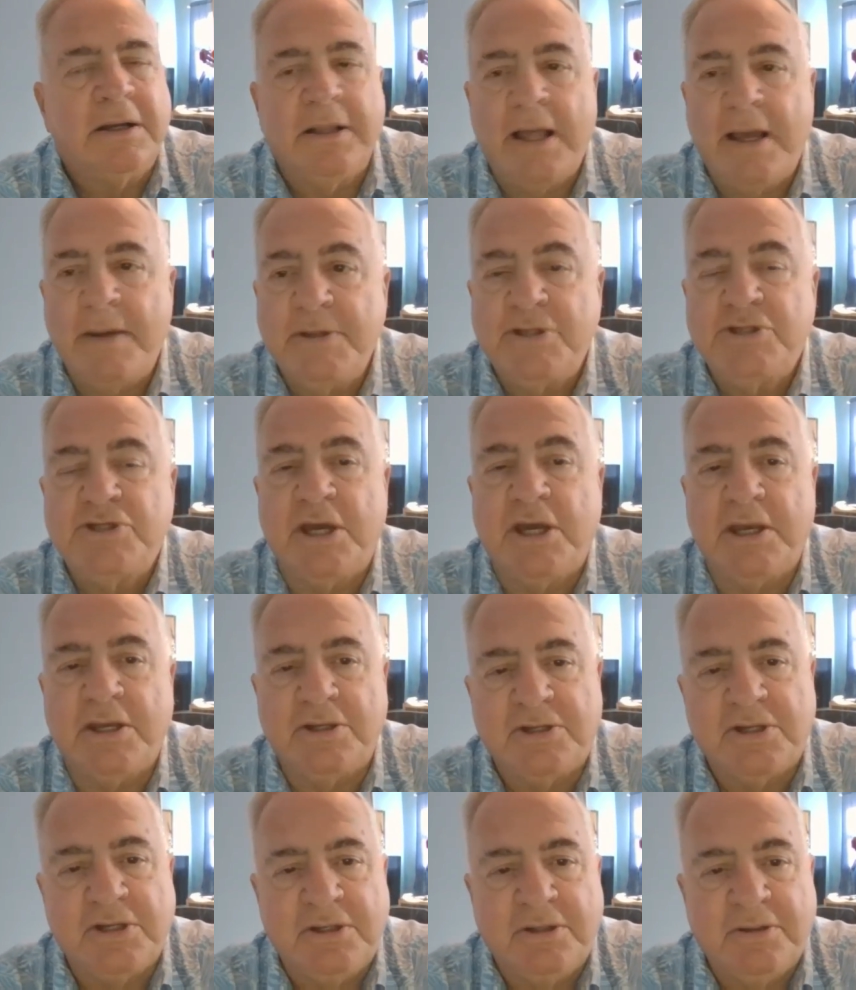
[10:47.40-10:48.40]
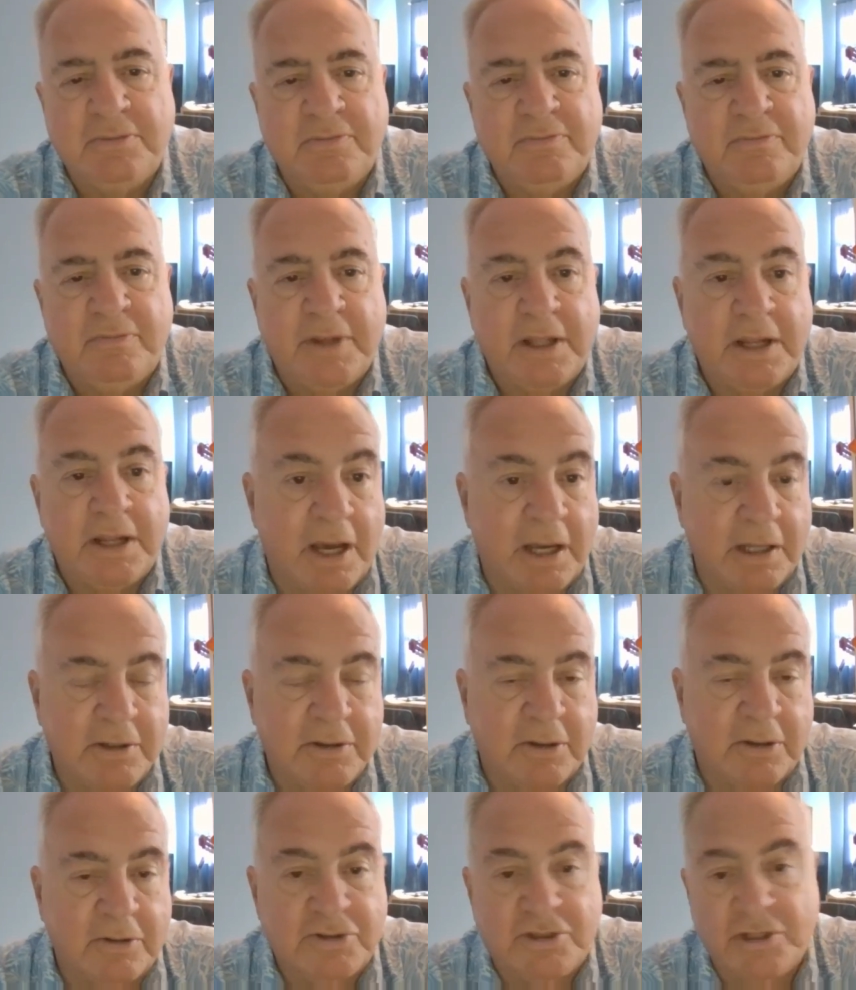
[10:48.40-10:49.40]
climate change and I
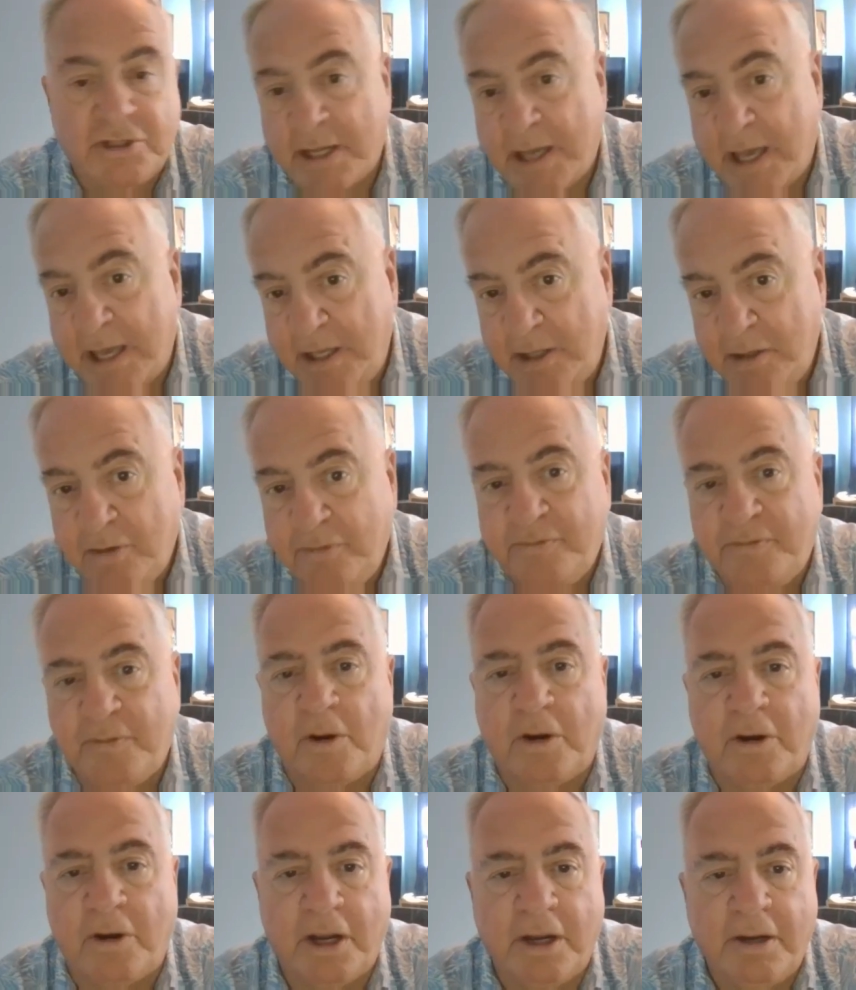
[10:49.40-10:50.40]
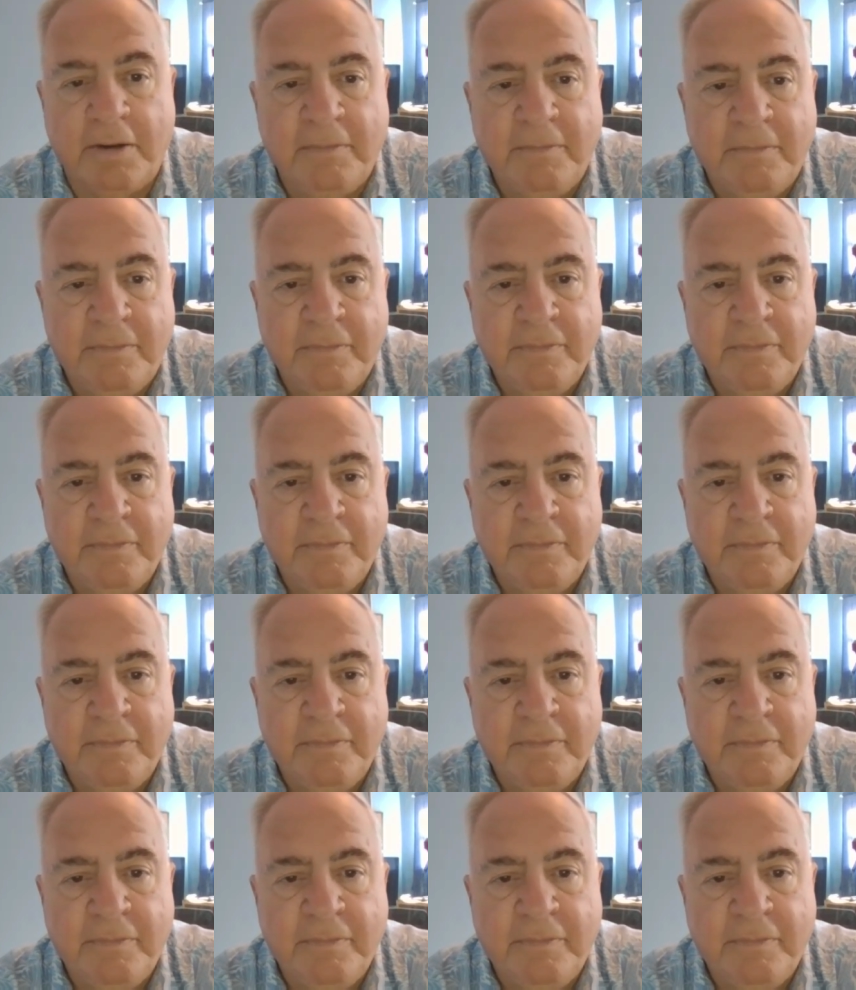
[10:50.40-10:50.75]
don't, should I hate you for it?